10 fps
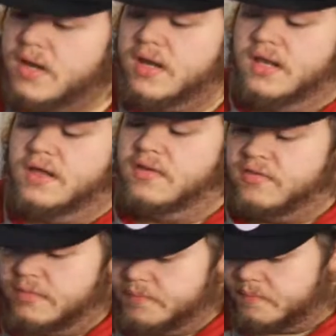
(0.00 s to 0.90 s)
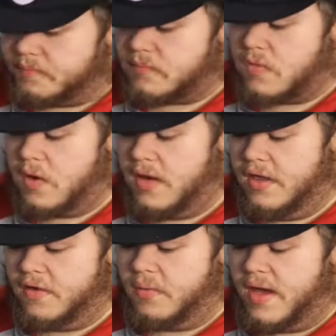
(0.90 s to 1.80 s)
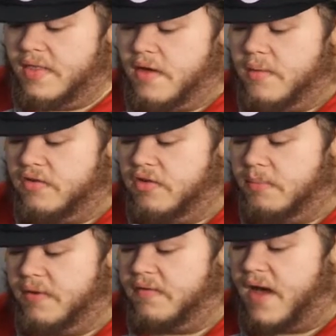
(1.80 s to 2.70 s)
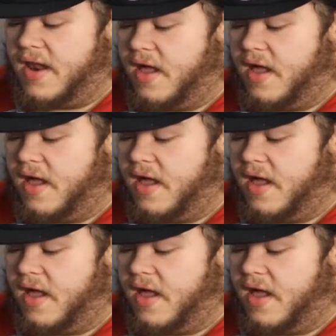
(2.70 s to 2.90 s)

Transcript: it is. Either way, though, it should be fine.